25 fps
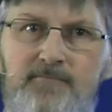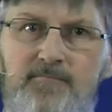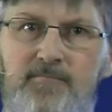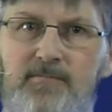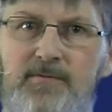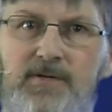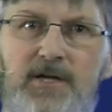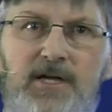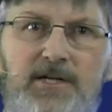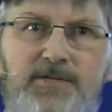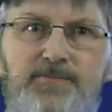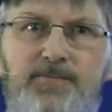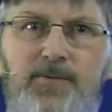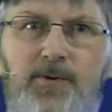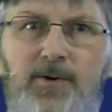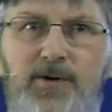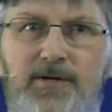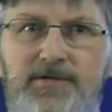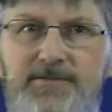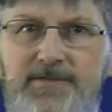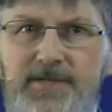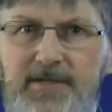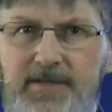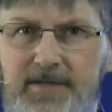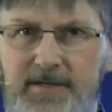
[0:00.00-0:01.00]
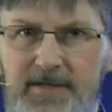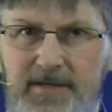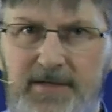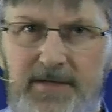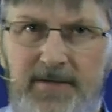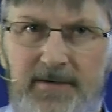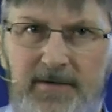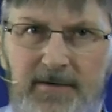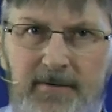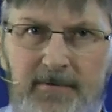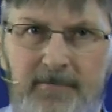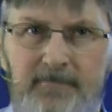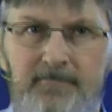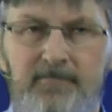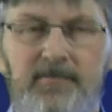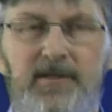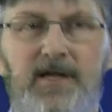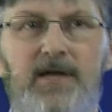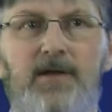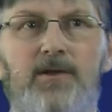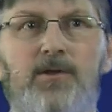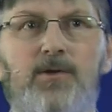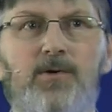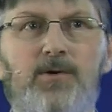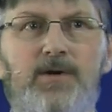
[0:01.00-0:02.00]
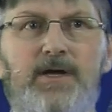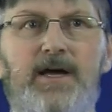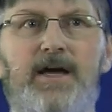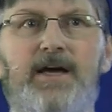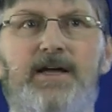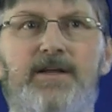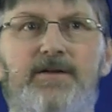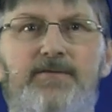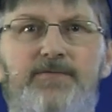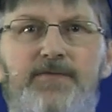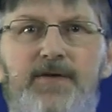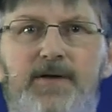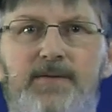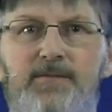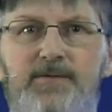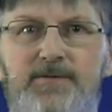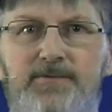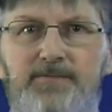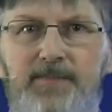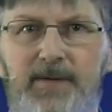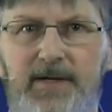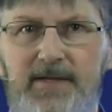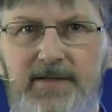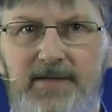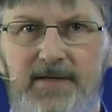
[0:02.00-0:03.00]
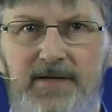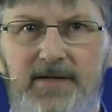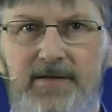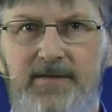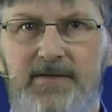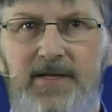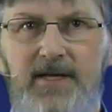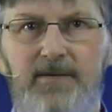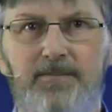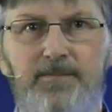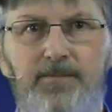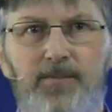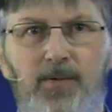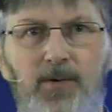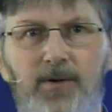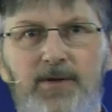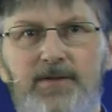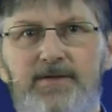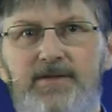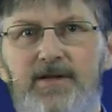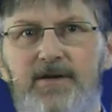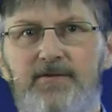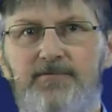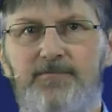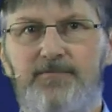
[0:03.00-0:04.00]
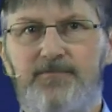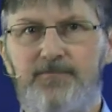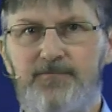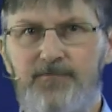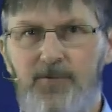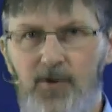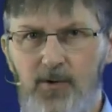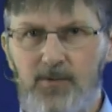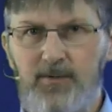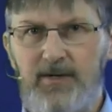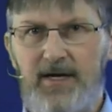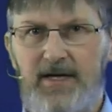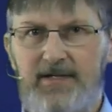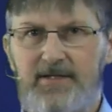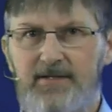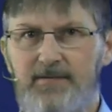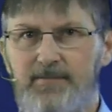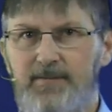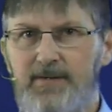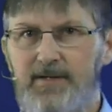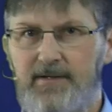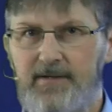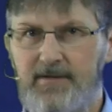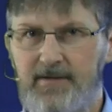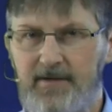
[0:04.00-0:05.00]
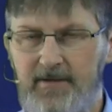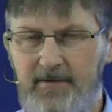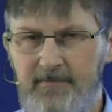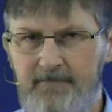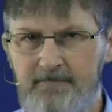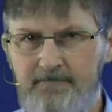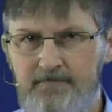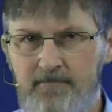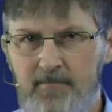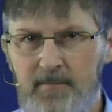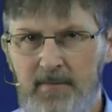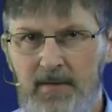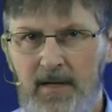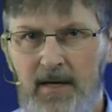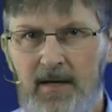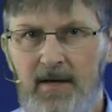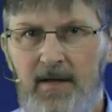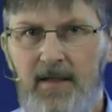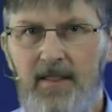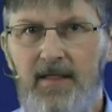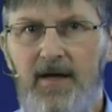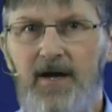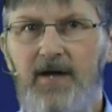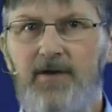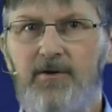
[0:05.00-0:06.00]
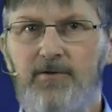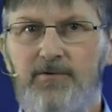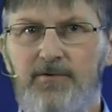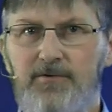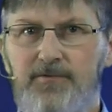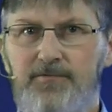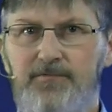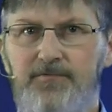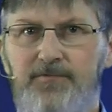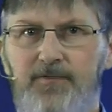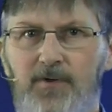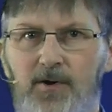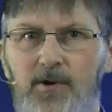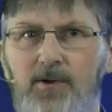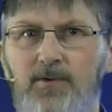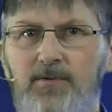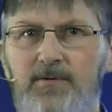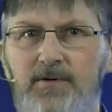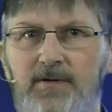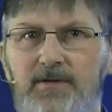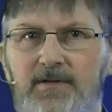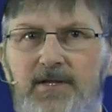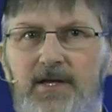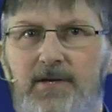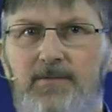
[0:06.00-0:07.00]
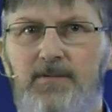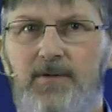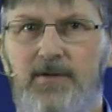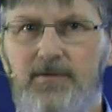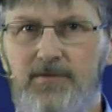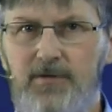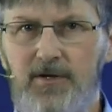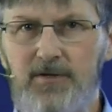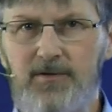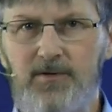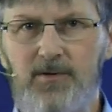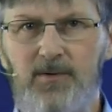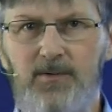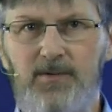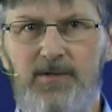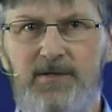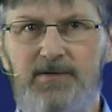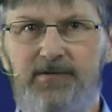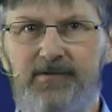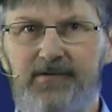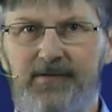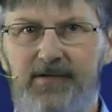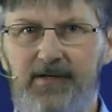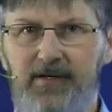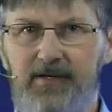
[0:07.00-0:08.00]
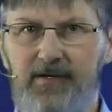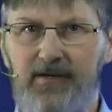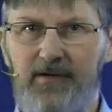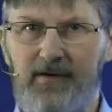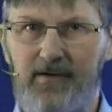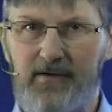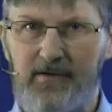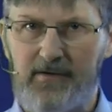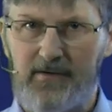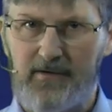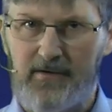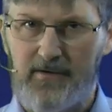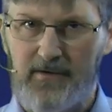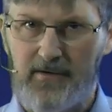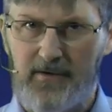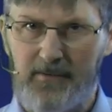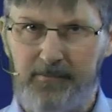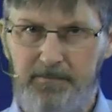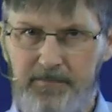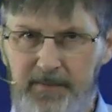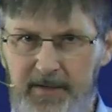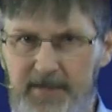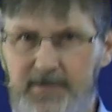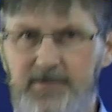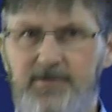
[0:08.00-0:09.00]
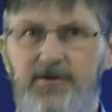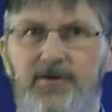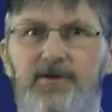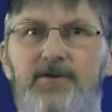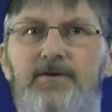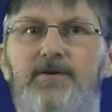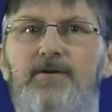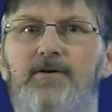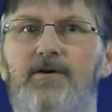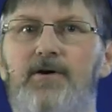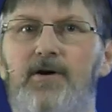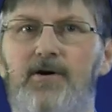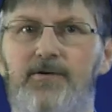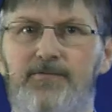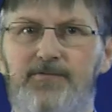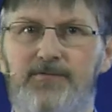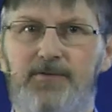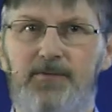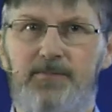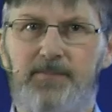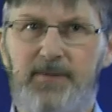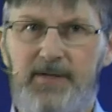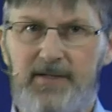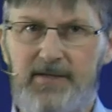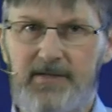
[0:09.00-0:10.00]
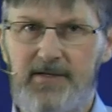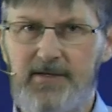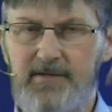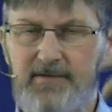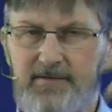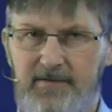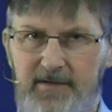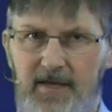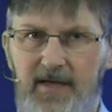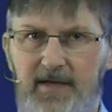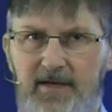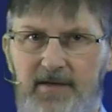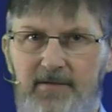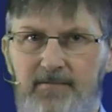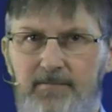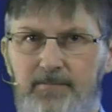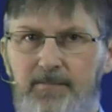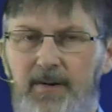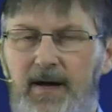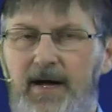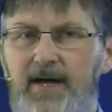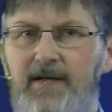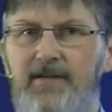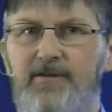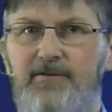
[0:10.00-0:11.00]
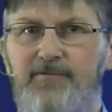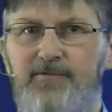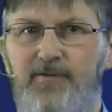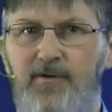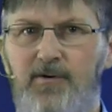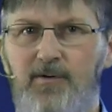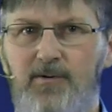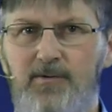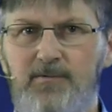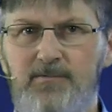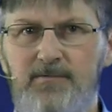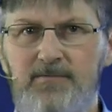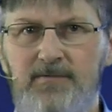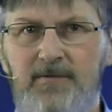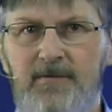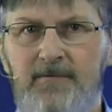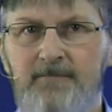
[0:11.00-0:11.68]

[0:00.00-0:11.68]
explore a city, they look at a famous building, they point their phone at the building, and on the phone they will not only see a picture of the building taken by the phone,